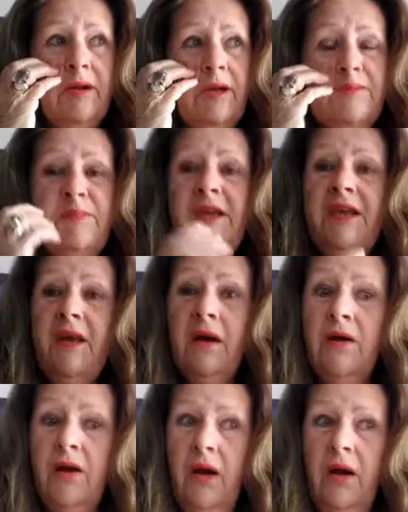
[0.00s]
it's being
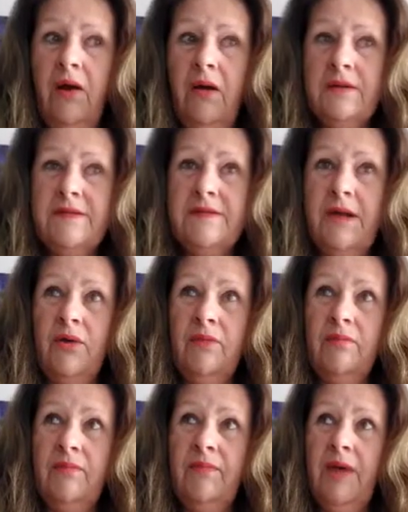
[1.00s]
young at heart. So
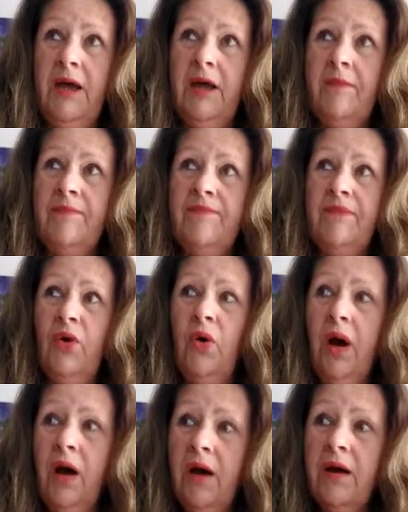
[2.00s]
your
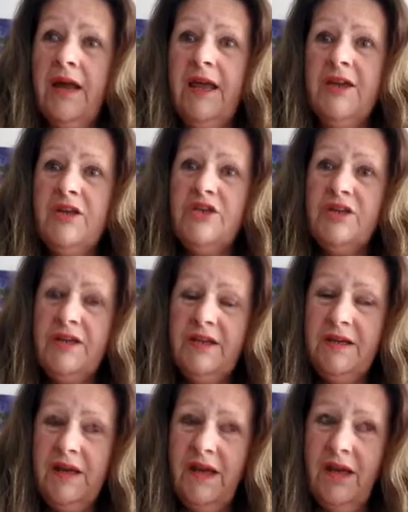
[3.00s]
heart
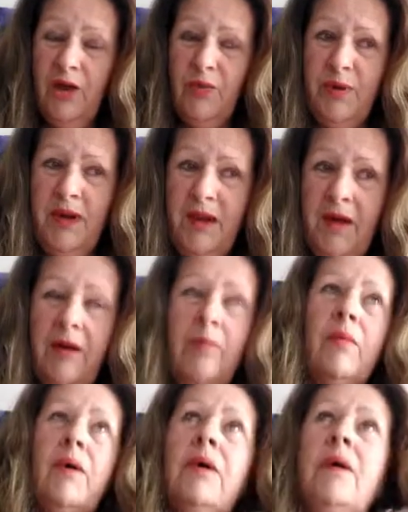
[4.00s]
energy opening up,
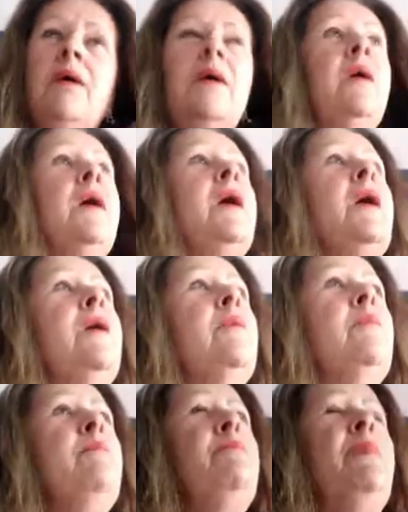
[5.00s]

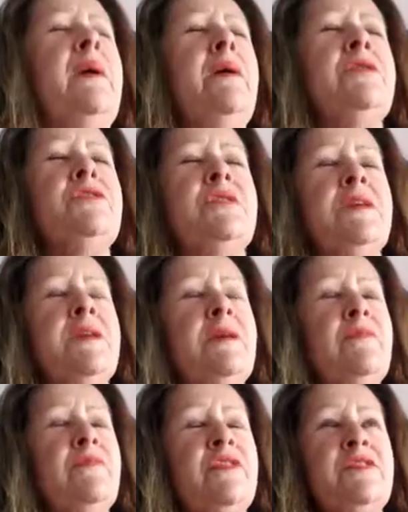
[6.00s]

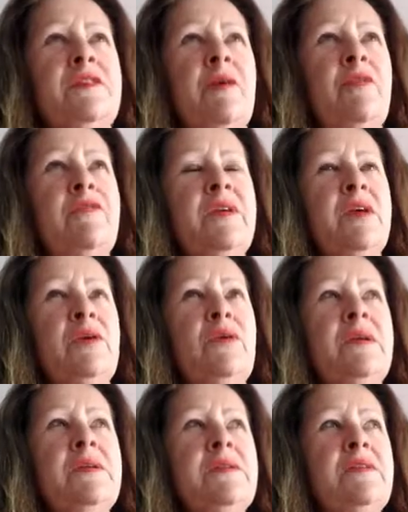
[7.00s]
bursting for some of you.
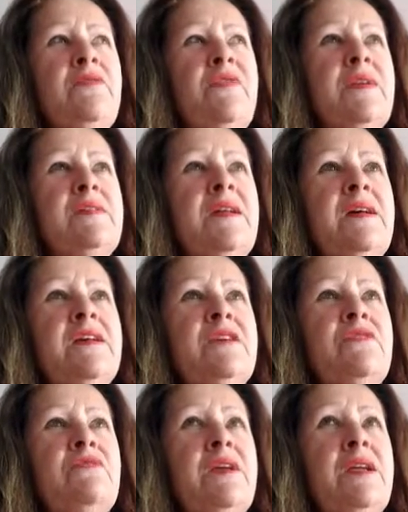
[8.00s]
It feels like
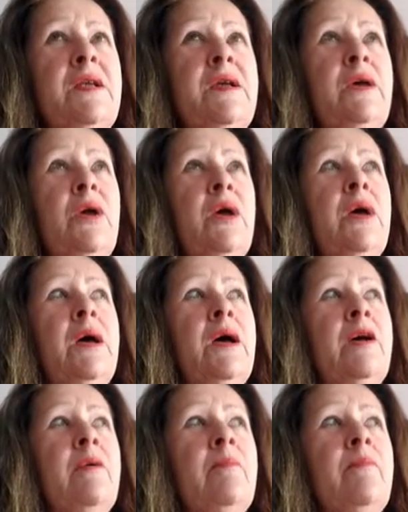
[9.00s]
it's really
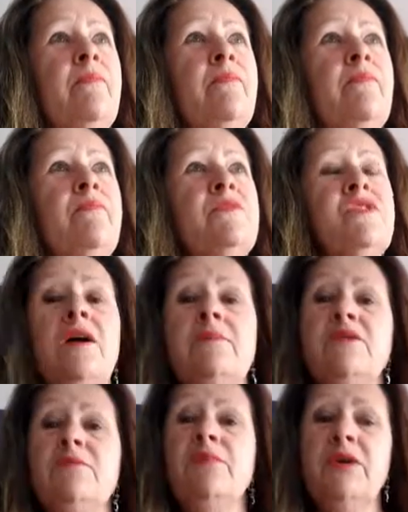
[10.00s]
time
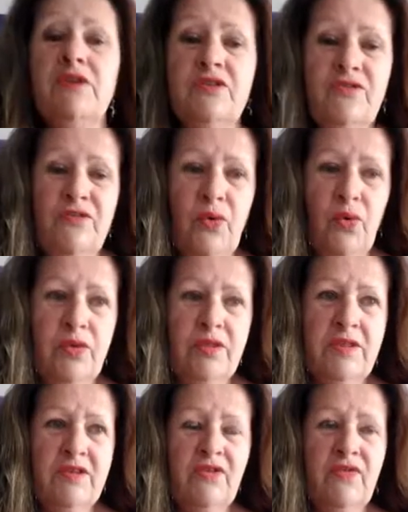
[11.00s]
to burst forth,
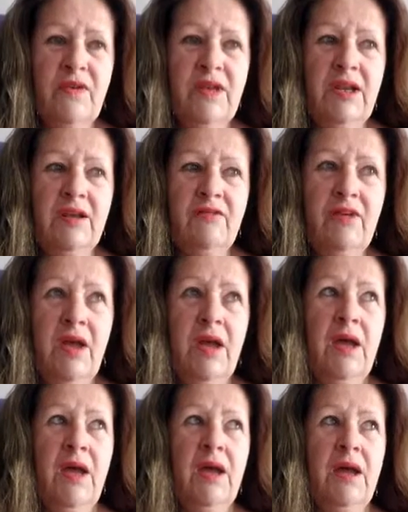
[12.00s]
and this feeling of
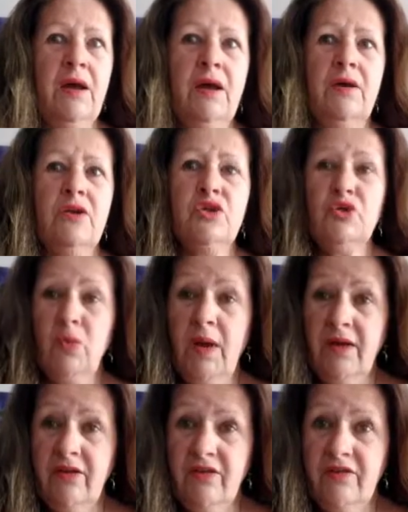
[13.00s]

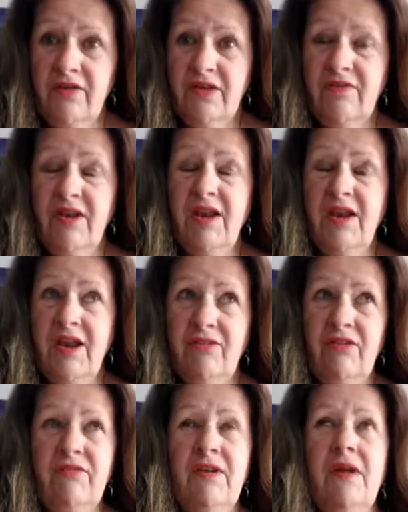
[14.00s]
joie de vivre, love
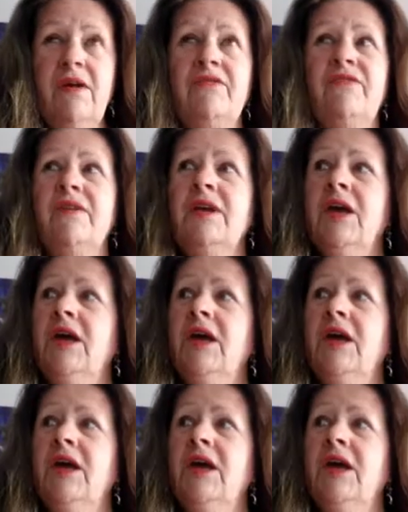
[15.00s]
of life,